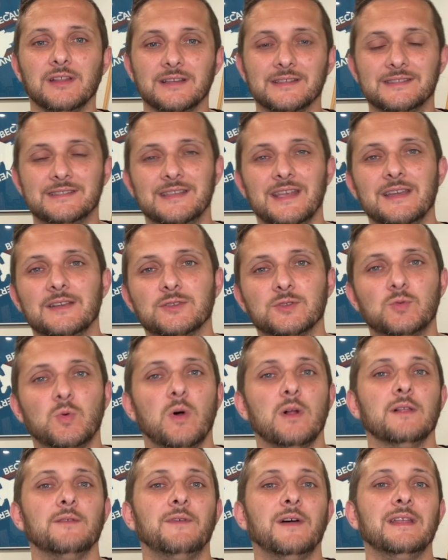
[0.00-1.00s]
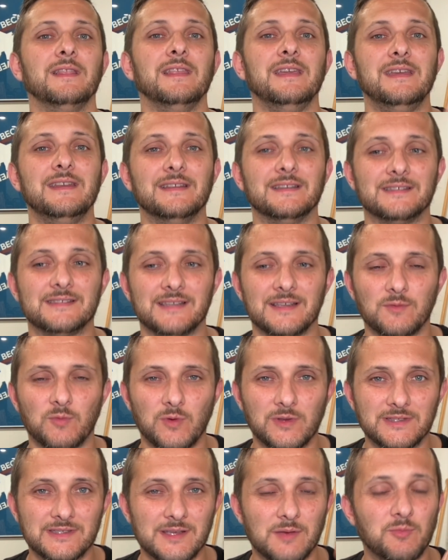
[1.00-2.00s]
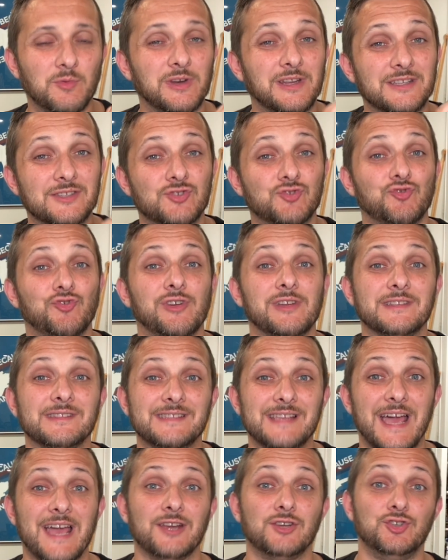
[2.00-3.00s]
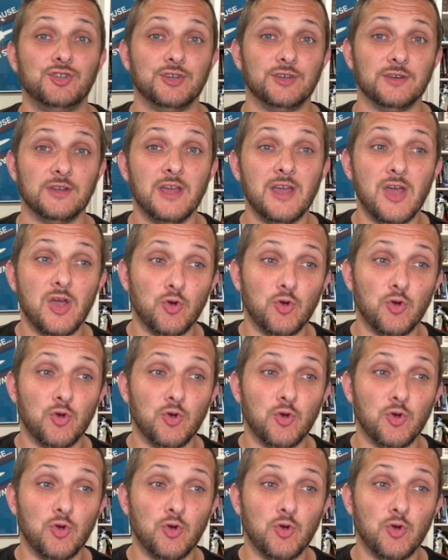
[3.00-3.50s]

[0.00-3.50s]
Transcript: A sales qualified lead is when someone is transaction